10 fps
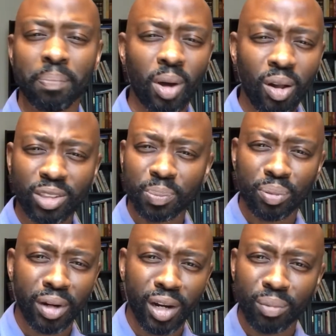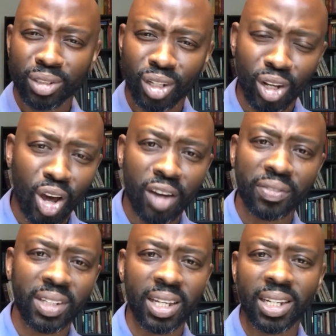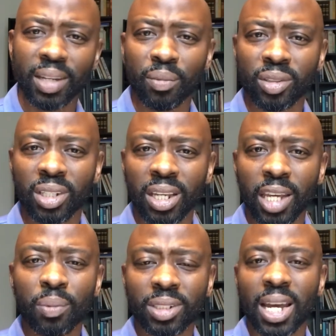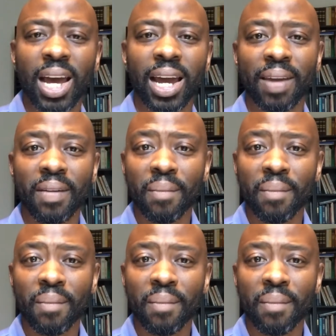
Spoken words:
Paul's prayer was lofty and it was high,